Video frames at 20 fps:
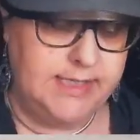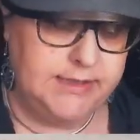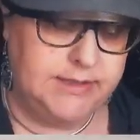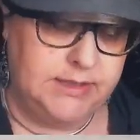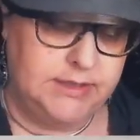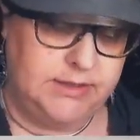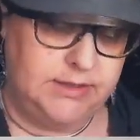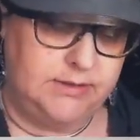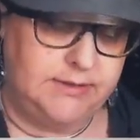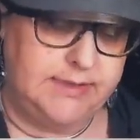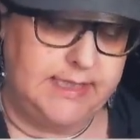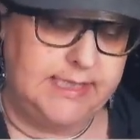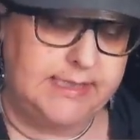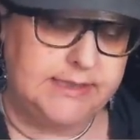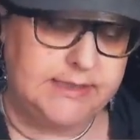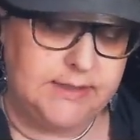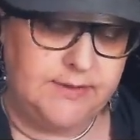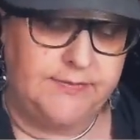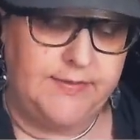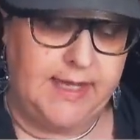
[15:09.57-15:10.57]
to do
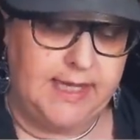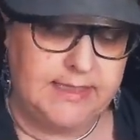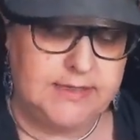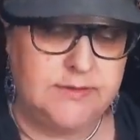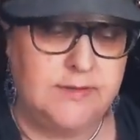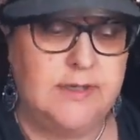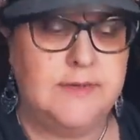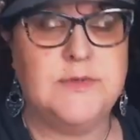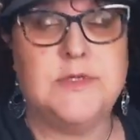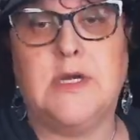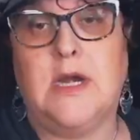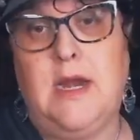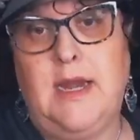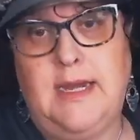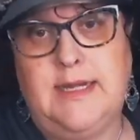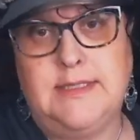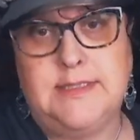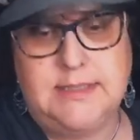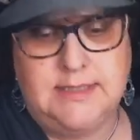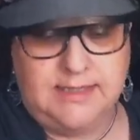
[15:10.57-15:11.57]
things. So that's what I'm
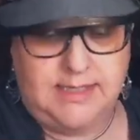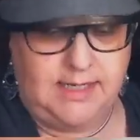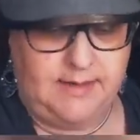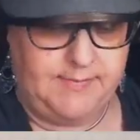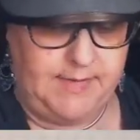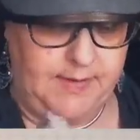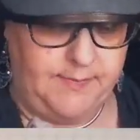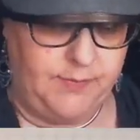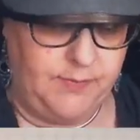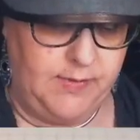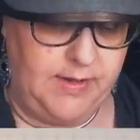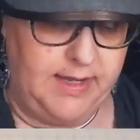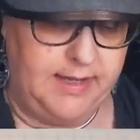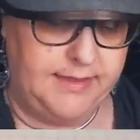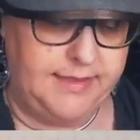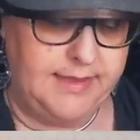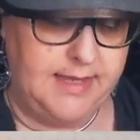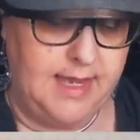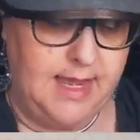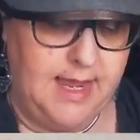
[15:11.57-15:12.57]
trying to come up with.